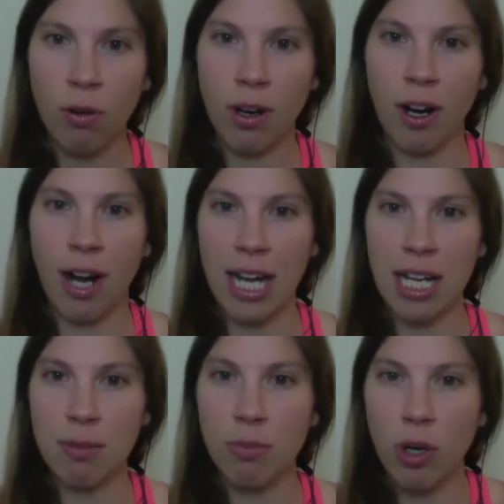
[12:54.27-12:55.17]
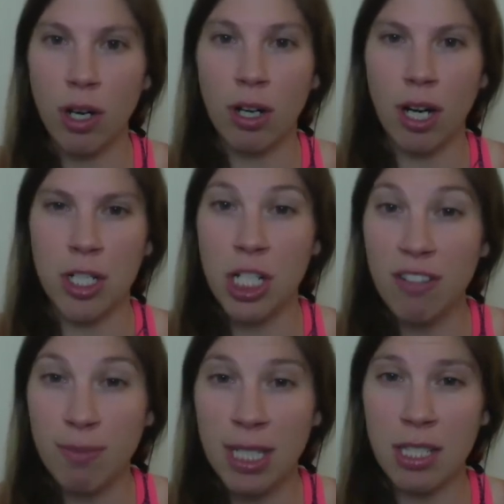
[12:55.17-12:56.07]
or any more
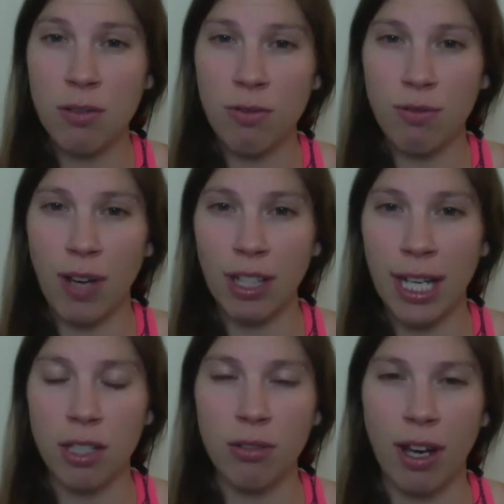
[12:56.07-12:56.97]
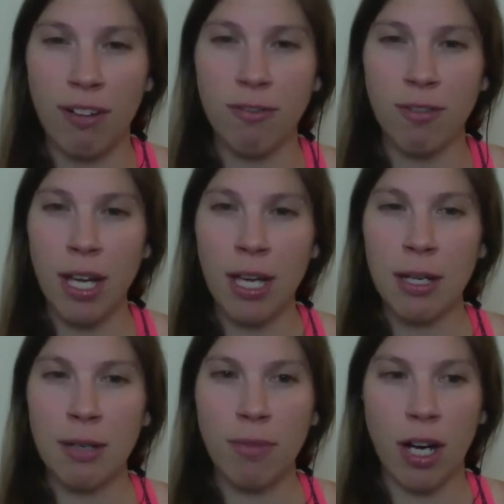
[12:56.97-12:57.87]
achievements you felt like you have
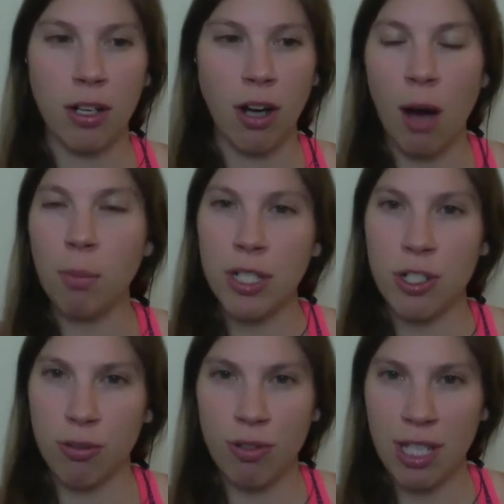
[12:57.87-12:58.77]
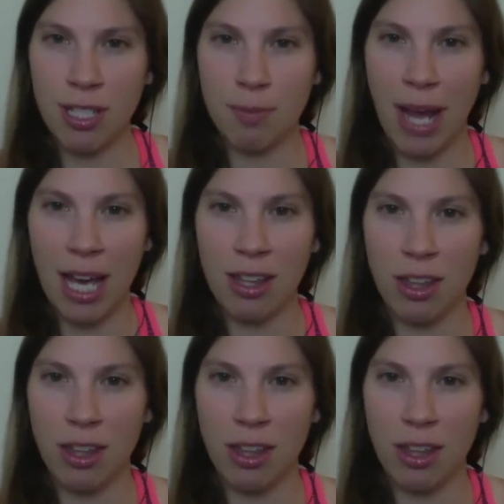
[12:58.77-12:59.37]
accomplished through this path?